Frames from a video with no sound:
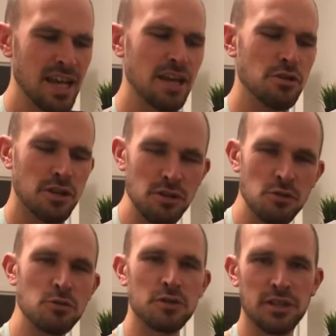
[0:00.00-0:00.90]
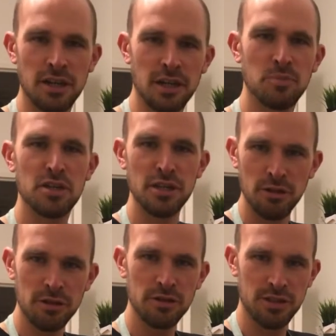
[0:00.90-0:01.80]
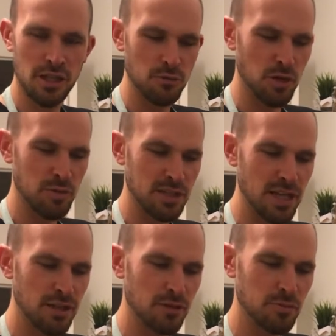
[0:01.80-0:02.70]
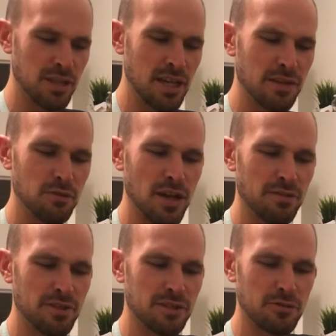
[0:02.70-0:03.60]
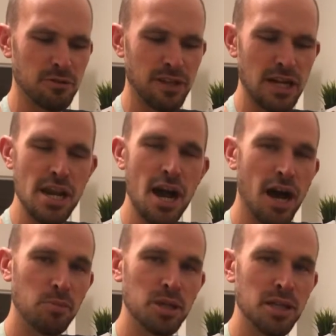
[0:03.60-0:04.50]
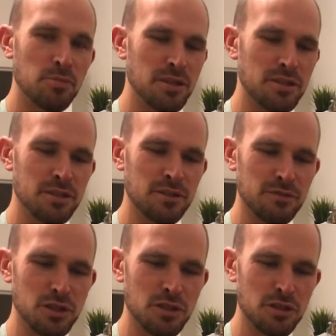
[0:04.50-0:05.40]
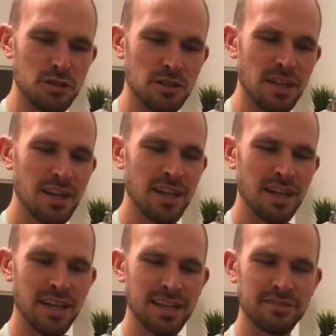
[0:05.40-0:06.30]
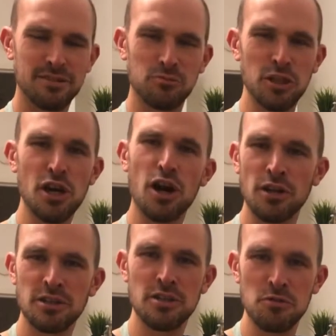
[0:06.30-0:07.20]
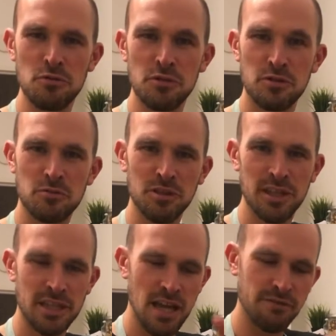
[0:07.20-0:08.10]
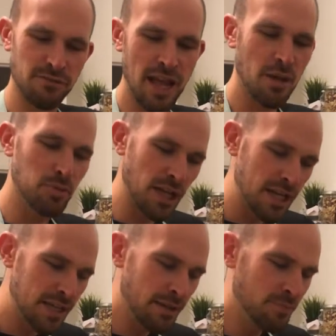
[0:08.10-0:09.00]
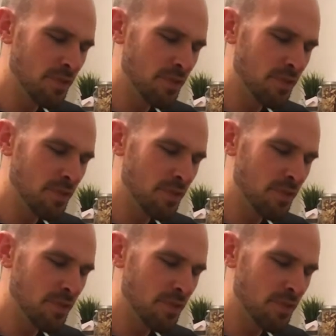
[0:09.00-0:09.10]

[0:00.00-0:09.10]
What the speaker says: And you can use a peeler, just like you would a potato, but then if you have these sort of like knobby pieces of ginger, it's really hard to use with like that flat blade.